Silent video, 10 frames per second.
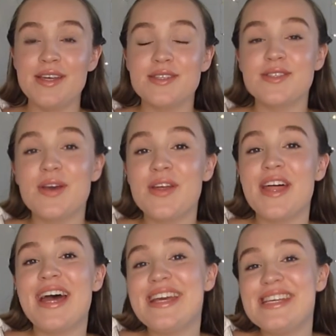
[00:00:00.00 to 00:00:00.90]
So
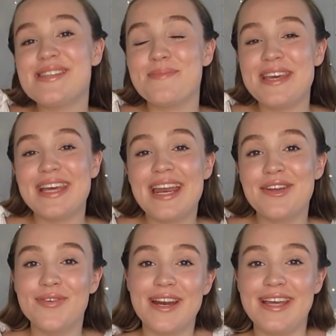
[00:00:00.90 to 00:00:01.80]
that is me
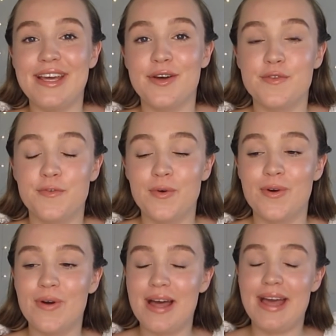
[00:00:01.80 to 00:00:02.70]
getting ready
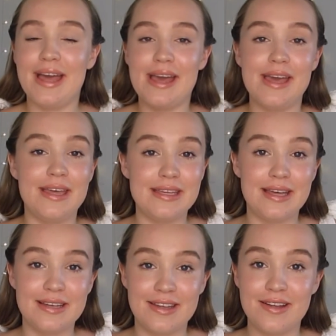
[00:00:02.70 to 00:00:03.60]
for
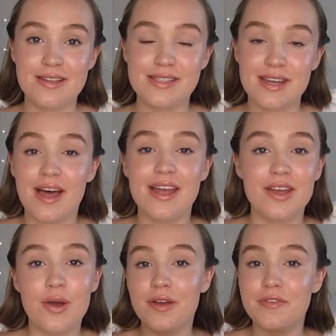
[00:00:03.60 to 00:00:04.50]
a girls' night,
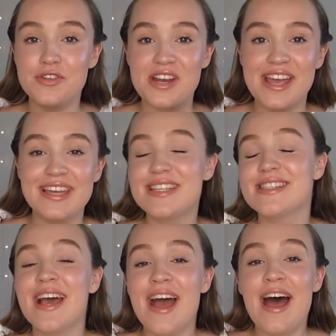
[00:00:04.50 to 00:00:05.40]
going for drinks.
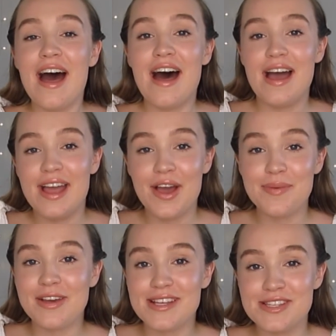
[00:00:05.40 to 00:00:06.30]
I hope
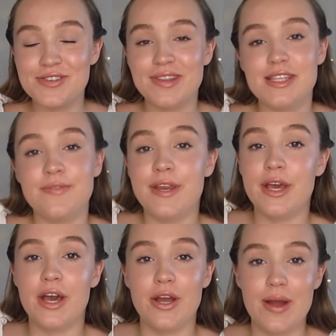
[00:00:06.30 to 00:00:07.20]
you guys enjoyed this
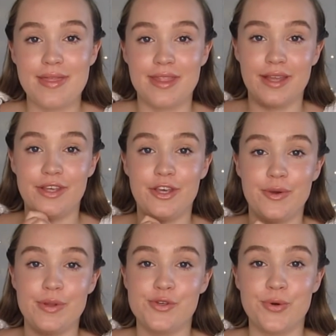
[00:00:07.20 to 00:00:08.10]
video and that
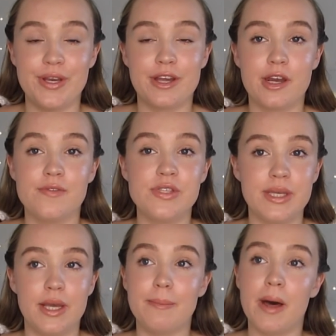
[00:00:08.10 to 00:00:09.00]
you enjoyed kind of
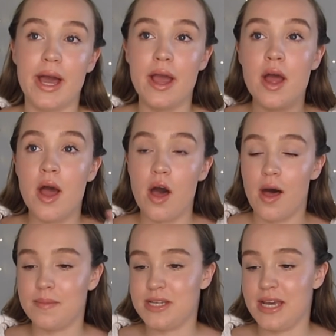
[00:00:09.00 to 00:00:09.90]
seeing my
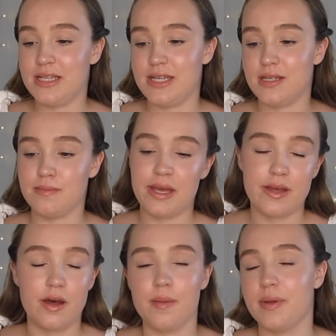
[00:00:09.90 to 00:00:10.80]
updated
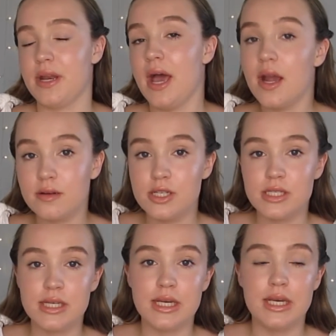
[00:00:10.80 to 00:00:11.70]
makeup and hair
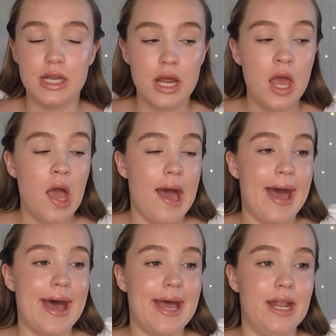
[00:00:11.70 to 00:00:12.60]
routine
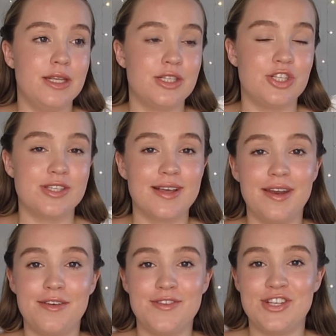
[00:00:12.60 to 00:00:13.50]
and just kind
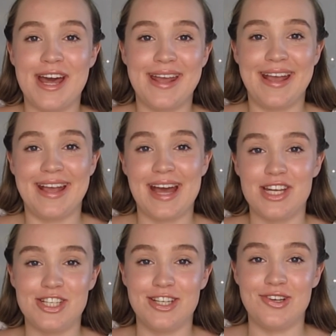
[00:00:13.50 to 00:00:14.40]
of chatting and
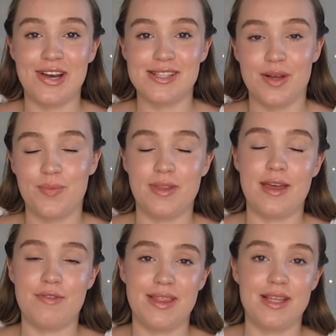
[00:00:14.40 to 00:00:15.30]
catching you guys up with
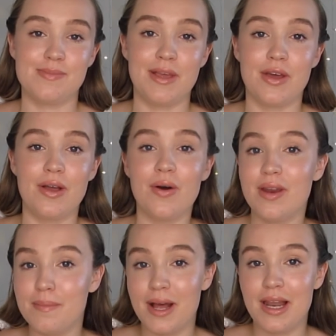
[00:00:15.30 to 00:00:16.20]
everything that's been going on
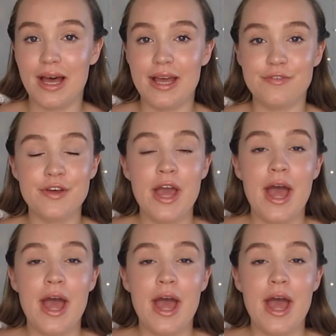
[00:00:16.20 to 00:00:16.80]
in my life.